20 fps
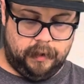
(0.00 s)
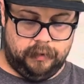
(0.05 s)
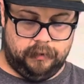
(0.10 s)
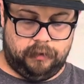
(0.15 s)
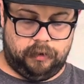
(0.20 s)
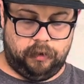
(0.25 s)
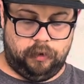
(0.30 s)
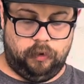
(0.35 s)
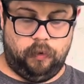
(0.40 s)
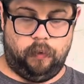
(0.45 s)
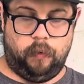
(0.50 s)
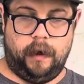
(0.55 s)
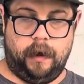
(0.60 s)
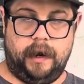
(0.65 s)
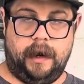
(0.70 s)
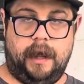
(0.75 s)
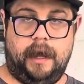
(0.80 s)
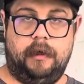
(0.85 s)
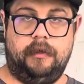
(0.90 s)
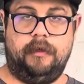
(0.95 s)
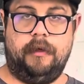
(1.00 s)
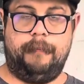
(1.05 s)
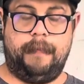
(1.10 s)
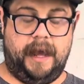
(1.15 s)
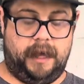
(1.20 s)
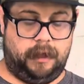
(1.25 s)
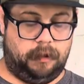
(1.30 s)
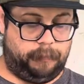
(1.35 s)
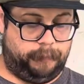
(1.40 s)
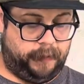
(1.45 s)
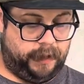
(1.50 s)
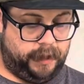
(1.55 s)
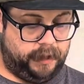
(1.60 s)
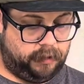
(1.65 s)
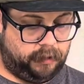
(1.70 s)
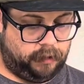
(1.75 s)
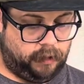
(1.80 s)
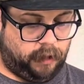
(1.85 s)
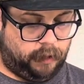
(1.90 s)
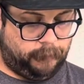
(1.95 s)
2 1/8 base
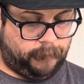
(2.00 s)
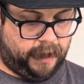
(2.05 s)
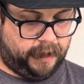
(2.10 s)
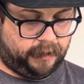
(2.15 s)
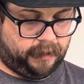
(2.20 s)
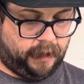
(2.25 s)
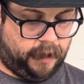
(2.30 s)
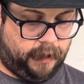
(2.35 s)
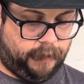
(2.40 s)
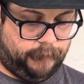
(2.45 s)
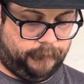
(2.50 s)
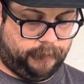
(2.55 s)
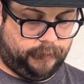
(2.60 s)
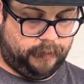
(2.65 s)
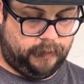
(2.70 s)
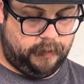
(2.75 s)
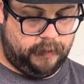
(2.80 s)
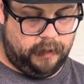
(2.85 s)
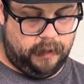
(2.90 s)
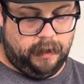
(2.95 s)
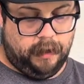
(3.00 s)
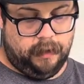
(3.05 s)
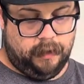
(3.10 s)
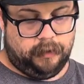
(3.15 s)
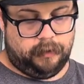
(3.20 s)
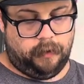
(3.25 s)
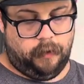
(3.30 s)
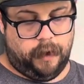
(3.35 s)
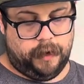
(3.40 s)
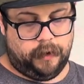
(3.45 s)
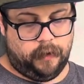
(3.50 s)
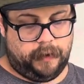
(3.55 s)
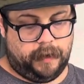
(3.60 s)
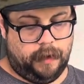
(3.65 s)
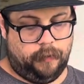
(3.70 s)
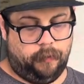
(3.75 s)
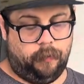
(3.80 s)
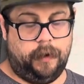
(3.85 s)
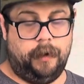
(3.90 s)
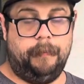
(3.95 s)
plates on my setup, so I don't
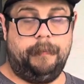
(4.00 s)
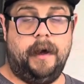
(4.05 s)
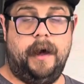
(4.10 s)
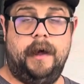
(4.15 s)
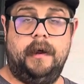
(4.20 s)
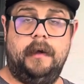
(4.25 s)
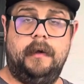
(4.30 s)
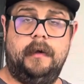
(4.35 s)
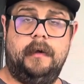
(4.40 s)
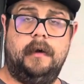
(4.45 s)
get wheel bite.